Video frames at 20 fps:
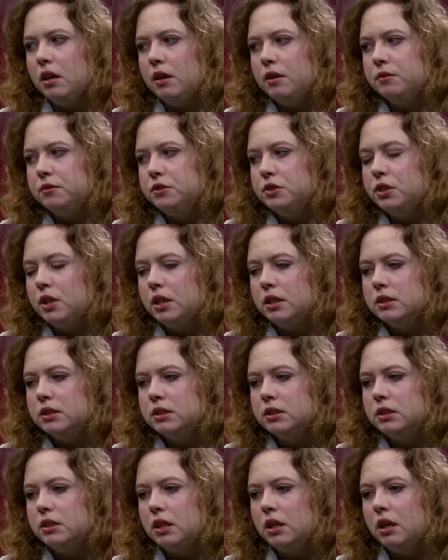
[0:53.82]
of
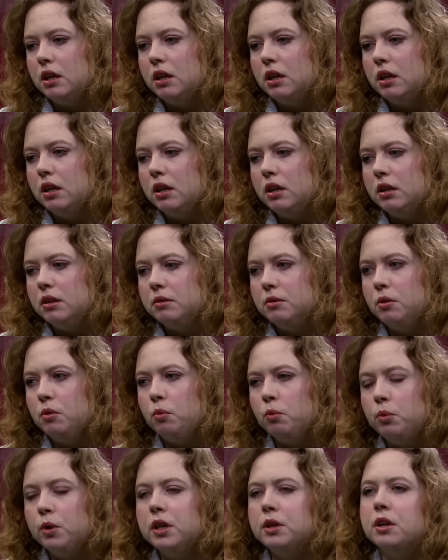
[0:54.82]
just
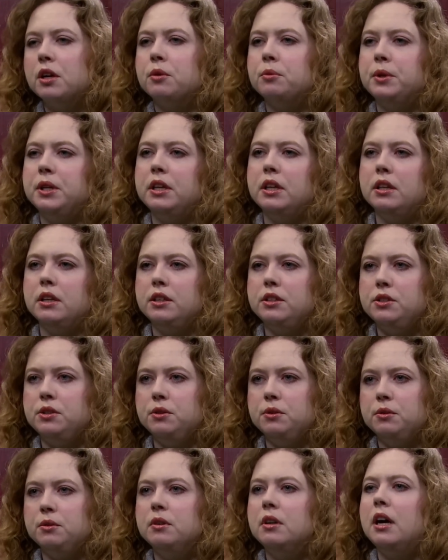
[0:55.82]
what are we gonna
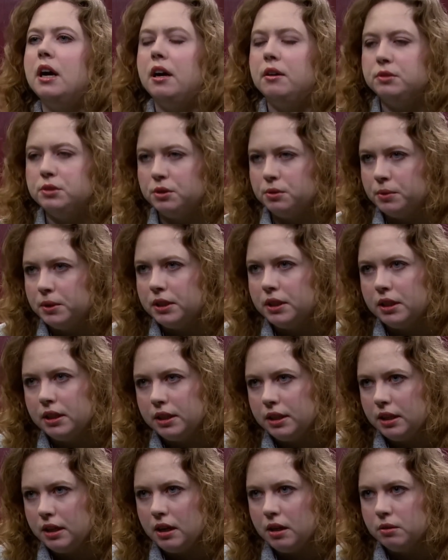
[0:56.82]
do after we're gonna
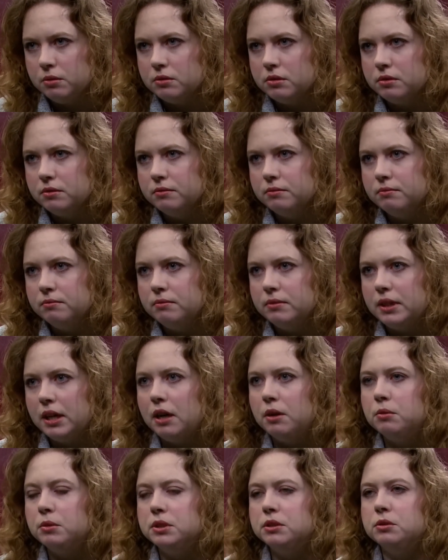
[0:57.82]
get out?
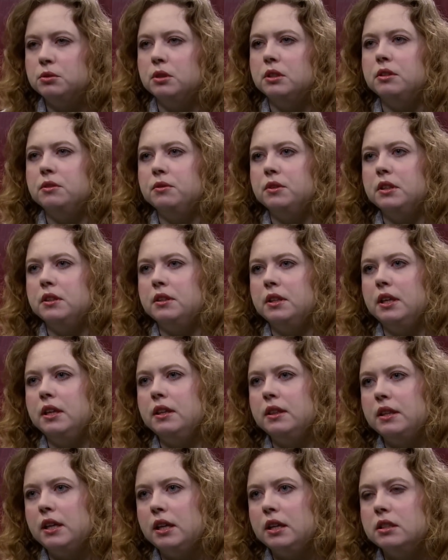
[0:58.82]
That was sort of the
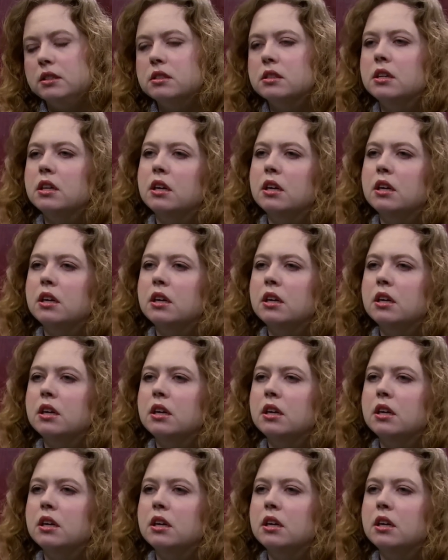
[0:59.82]
thing that